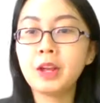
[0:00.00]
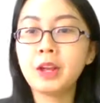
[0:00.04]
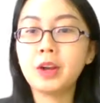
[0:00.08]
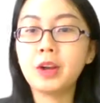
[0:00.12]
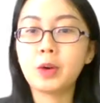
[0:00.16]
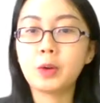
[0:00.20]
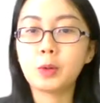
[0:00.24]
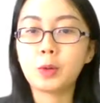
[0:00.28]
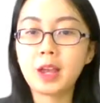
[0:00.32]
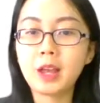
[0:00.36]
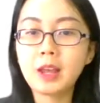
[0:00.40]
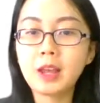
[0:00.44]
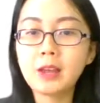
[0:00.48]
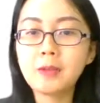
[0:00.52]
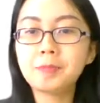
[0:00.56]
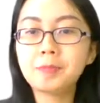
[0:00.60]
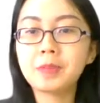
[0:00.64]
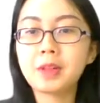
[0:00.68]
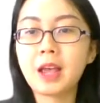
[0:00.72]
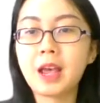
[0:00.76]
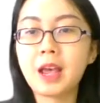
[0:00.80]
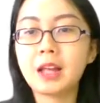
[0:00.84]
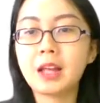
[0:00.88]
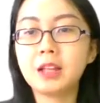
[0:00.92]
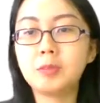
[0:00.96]
Okay,
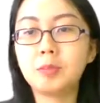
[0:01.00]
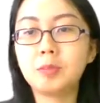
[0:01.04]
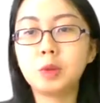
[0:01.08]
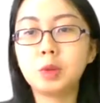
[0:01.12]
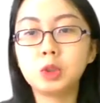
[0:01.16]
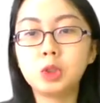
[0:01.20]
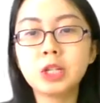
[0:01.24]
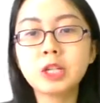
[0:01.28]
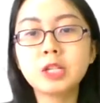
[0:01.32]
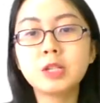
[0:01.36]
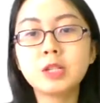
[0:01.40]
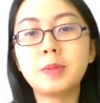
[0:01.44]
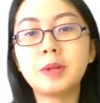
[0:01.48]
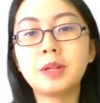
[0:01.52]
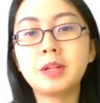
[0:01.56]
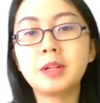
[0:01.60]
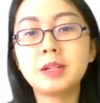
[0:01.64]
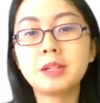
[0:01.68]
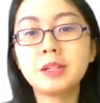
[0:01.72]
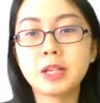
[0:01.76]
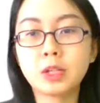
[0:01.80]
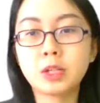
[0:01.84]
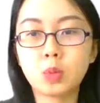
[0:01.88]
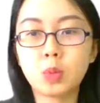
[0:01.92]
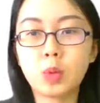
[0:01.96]
and the project
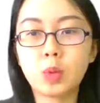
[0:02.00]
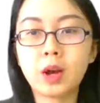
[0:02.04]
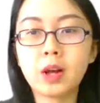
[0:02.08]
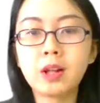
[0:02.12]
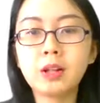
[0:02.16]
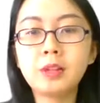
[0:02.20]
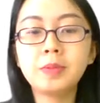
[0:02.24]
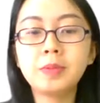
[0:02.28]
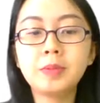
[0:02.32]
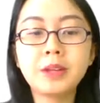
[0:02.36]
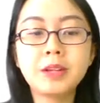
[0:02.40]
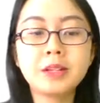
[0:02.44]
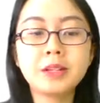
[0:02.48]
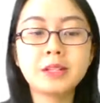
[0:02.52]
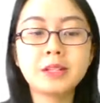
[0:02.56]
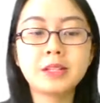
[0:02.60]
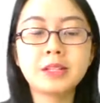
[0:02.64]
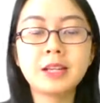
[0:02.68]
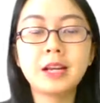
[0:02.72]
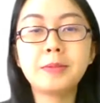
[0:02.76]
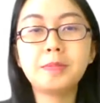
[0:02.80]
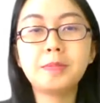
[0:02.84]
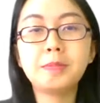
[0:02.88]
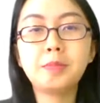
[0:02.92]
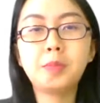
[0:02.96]
speakers as well.
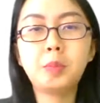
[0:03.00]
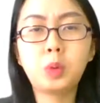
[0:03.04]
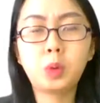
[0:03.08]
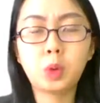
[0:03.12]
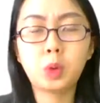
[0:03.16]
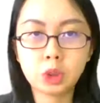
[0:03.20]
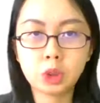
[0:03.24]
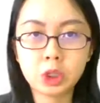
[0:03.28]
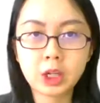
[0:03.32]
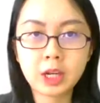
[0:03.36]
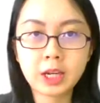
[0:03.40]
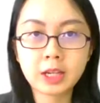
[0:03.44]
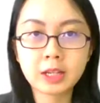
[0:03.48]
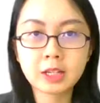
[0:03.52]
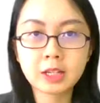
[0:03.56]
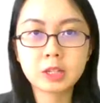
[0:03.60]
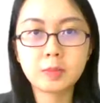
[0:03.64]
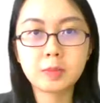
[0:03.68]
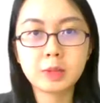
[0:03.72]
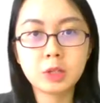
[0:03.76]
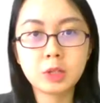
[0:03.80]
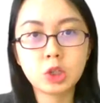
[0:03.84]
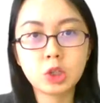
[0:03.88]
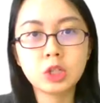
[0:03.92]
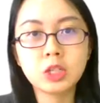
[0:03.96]
Some project
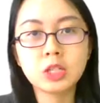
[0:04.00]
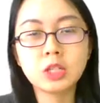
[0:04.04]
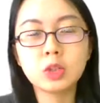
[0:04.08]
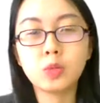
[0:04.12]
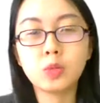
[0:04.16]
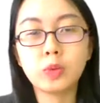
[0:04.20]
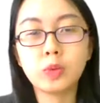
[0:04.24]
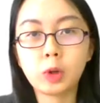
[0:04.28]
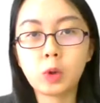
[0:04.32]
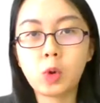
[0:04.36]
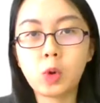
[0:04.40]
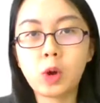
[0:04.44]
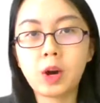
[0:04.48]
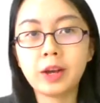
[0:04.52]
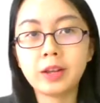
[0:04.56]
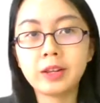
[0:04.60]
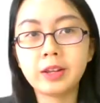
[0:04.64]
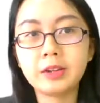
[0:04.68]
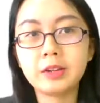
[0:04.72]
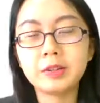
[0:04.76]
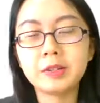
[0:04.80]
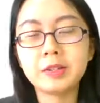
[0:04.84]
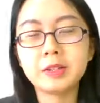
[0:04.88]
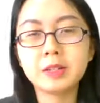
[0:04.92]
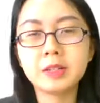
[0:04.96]
speeches
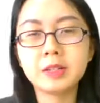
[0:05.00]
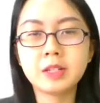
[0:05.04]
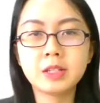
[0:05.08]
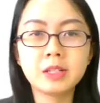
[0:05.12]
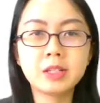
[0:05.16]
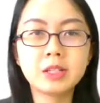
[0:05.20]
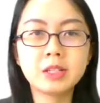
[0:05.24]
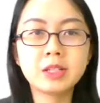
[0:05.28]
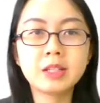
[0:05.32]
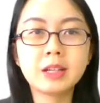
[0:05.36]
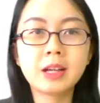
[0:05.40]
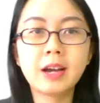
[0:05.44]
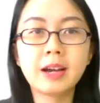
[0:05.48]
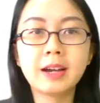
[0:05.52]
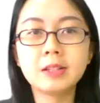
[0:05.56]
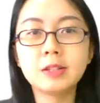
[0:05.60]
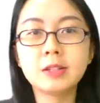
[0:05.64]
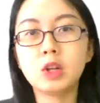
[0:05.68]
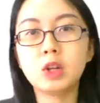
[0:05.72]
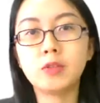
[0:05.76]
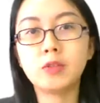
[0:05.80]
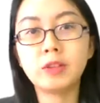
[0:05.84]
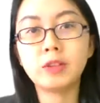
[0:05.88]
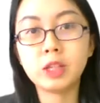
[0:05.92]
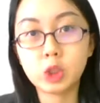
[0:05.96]
require certain
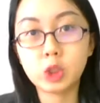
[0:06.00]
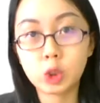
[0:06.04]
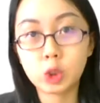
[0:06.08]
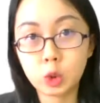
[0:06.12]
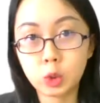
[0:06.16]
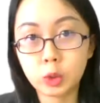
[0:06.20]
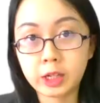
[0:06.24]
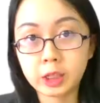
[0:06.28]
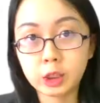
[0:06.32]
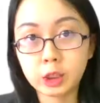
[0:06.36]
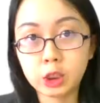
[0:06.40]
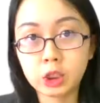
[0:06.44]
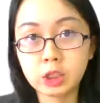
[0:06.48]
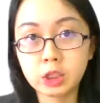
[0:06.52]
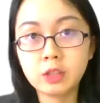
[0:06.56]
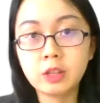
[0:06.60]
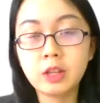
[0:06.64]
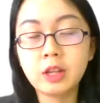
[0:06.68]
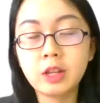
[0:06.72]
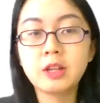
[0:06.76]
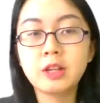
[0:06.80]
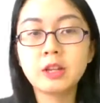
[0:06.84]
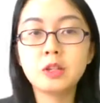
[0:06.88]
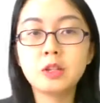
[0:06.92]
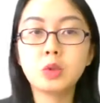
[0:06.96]
kinds of introduction.
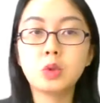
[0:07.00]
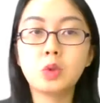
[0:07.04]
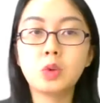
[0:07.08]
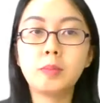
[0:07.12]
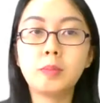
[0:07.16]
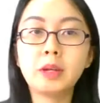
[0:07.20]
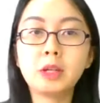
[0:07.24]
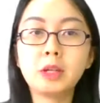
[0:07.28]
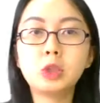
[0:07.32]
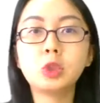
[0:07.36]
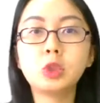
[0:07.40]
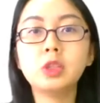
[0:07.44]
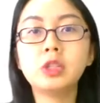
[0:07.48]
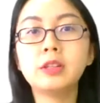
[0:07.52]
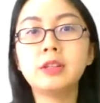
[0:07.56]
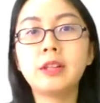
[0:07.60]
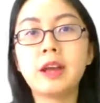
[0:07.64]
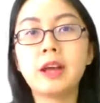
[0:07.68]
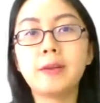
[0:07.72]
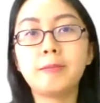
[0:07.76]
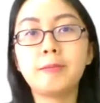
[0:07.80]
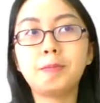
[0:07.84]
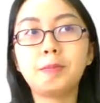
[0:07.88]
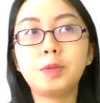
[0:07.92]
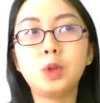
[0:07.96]
So make sure
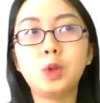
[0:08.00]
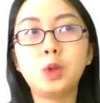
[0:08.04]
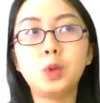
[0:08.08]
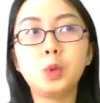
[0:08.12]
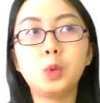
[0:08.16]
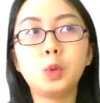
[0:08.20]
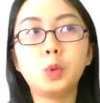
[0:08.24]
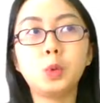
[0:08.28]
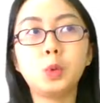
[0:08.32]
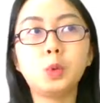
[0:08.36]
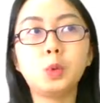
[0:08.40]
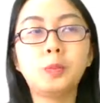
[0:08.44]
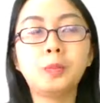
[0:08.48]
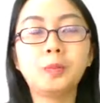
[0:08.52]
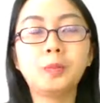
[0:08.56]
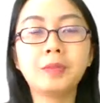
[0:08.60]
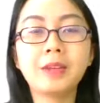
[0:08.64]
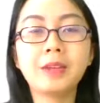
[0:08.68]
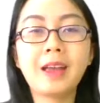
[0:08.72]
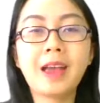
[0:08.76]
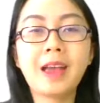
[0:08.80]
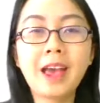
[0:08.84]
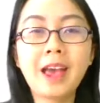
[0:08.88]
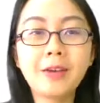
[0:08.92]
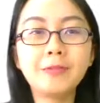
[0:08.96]
that you
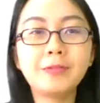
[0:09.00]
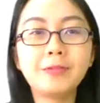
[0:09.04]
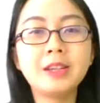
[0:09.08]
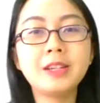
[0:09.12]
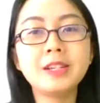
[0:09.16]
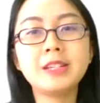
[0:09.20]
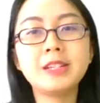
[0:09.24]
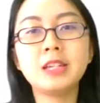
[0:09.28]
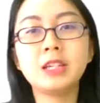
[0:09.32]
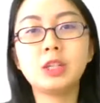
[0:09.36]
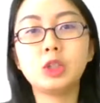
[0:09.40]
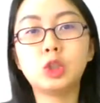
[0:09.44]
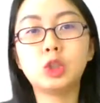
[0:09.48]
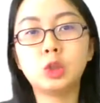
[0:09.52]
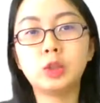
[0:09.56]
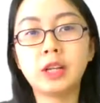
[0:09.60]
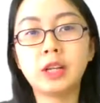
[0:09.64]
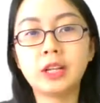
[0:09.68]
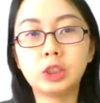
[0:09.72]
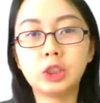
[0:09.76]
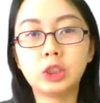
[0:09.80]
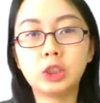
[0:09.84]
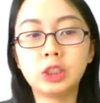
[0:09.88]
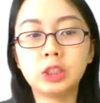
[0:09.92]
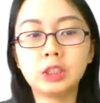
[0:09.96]
have this
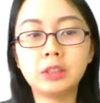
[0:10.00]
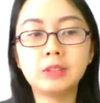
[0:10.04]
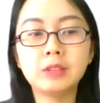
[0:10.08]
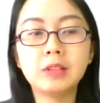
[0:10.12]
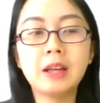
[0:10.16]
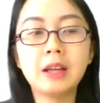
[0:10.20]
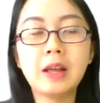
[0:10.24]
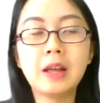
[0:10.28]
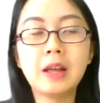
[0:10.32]
introduction